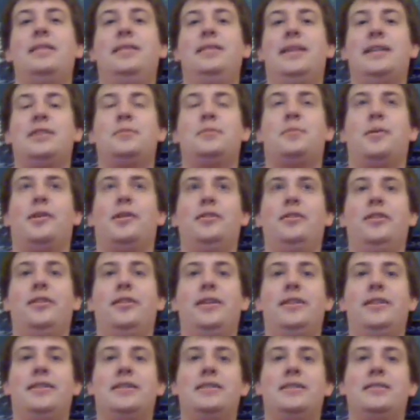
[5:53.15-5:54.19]
That's part of the
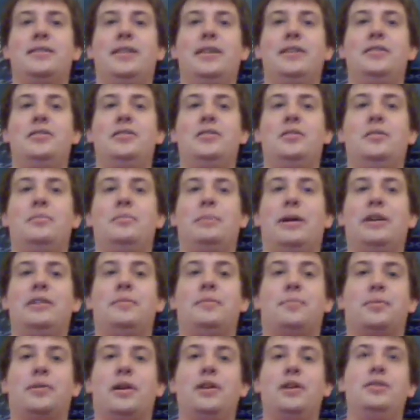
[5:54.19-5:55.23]
thing that's led to my
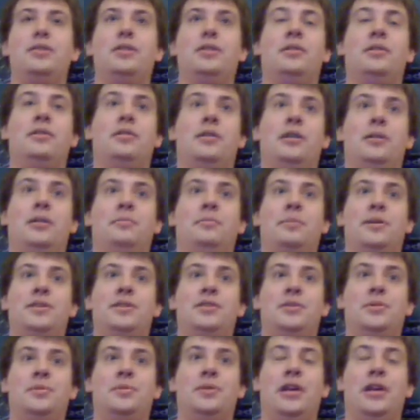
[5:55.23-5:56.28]
depression and my
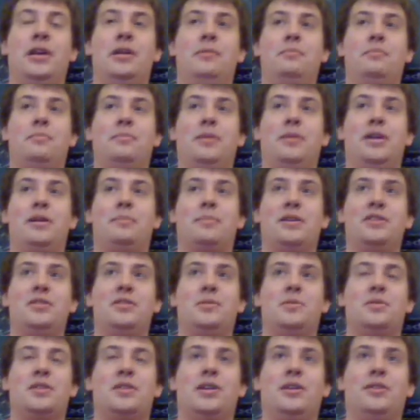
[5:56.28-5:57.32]

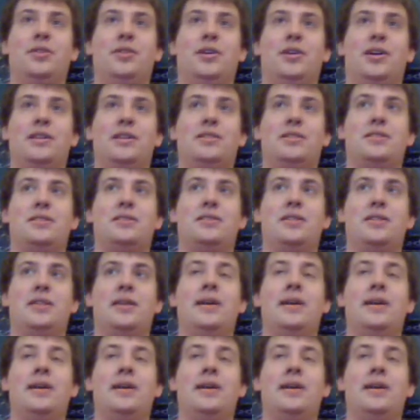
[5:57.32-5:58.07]
suicidal thoughts.